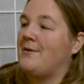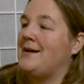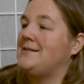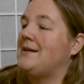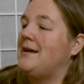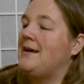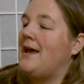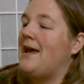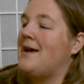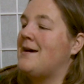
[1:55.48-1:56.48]
plants,
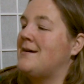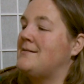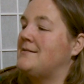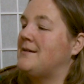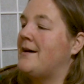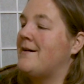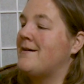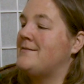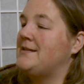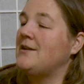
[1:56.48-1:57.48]
and
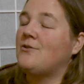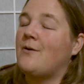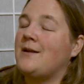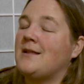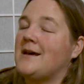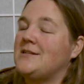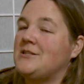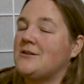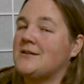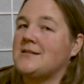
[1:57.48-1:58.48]
didn't grow any last
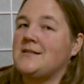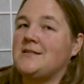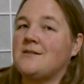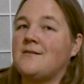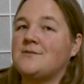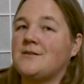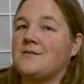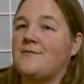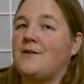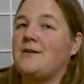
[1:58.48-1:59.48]
year because I still have
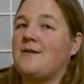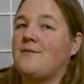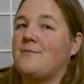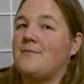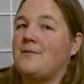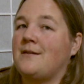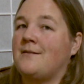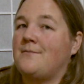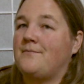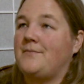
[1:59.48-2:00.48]
salsa verde from
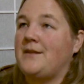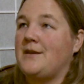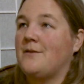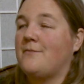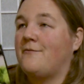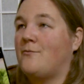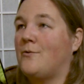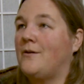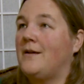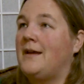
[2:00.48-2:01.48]
them the year
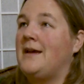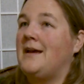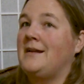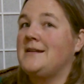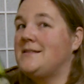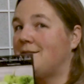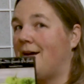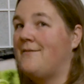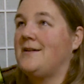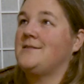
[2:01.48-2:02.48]
before, and I still
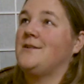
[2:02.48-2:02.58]
have that